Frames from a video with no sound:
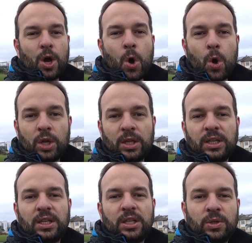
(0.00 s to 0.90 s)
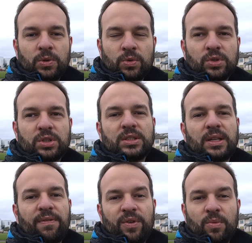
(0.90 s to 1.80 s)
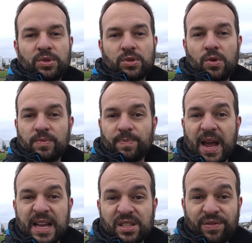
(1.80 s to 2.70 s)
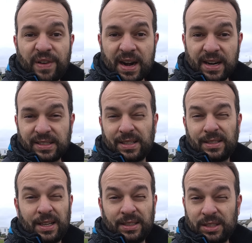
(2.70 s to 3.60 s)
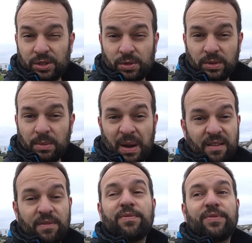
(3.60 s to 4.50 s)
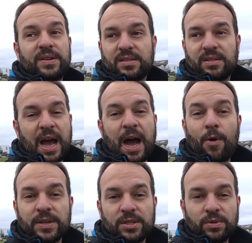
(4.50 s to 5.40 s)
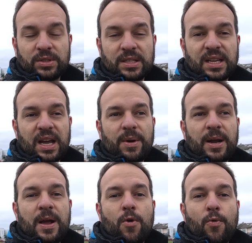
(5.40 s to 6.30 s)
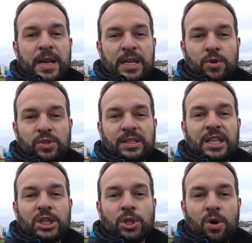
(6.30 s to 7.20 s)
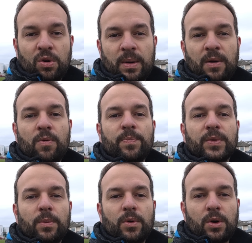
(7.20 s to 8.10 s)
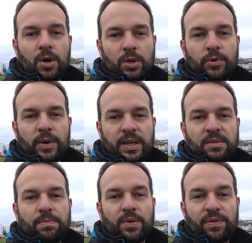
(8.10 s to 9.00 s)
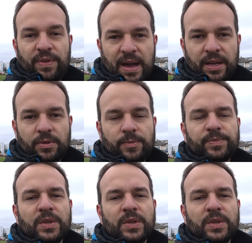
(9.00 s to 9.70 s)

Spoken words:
only use the film tone, as far as I understood in my first hours using this camera, when using the normal color grade profile.